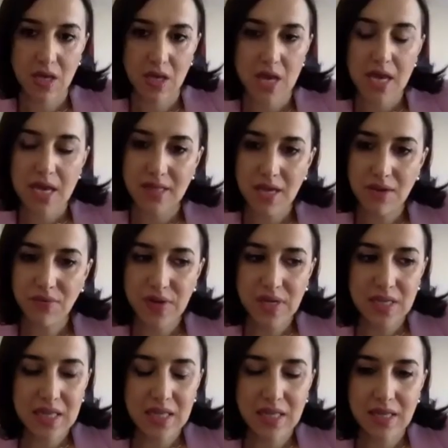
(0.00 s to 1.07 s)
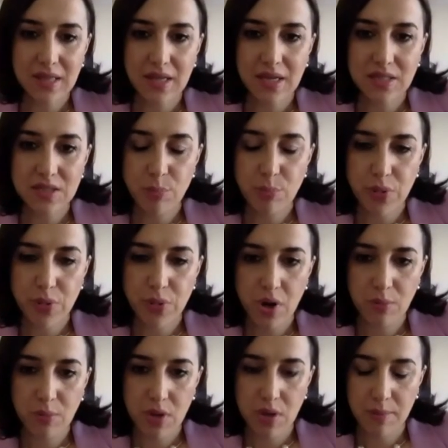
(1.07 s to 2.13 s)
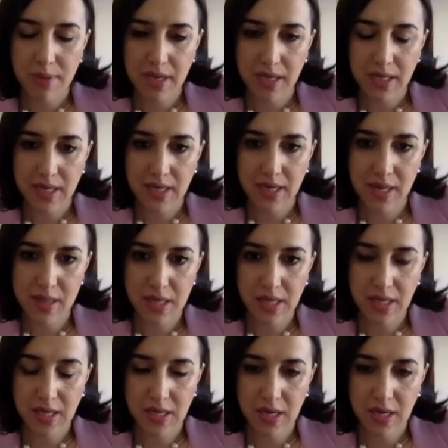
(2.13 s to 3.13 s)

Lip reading: Definitely, there is a problem in the